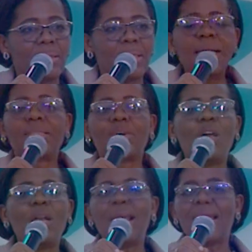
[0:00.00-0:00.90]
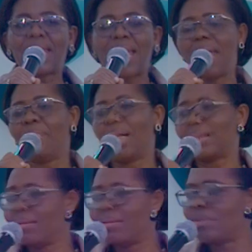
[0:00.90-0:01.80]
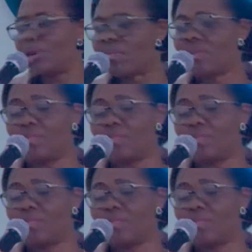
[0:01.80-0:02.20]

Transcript: It only came as a result of